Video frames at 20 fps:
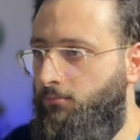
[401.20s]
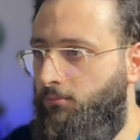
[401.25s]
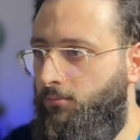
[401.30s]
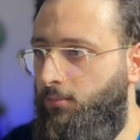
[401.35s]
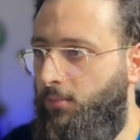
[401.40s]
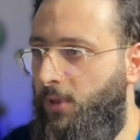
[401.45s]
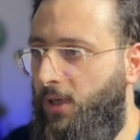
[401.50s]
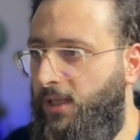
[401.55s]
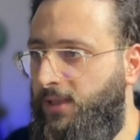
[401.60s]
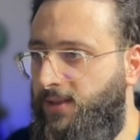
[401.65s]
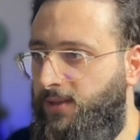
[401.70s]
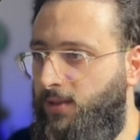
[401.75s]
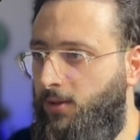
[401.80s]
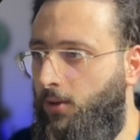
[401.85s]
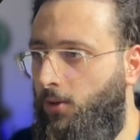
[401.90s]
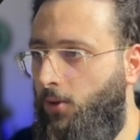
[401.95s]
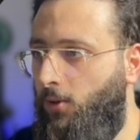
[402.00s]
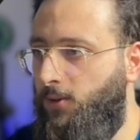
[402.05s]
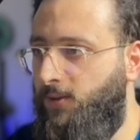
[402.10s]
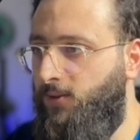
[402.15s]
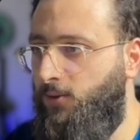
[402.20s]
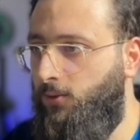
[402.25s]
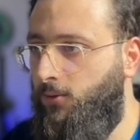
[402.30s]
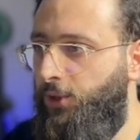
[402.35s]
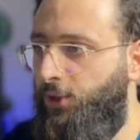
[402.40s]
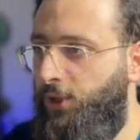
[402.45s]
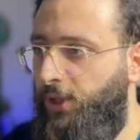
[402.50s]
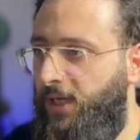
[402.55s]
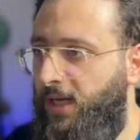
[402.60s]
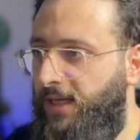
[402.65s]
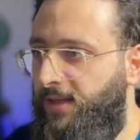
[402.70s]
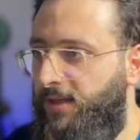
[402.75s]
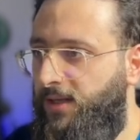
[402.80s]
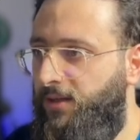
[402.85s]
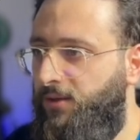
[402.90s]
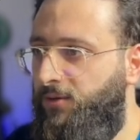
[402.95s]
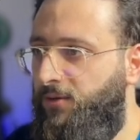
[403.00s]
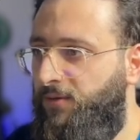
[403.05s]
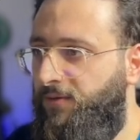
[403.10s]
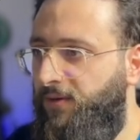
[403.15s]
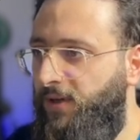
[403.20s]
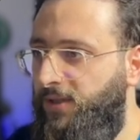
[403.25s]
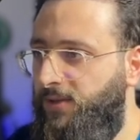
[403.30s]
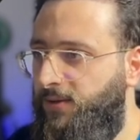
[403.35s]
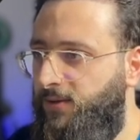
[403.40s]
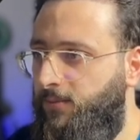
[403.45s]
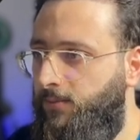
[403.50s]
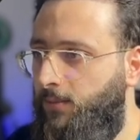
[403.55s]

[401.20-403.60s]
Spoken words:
Let's also create an interface.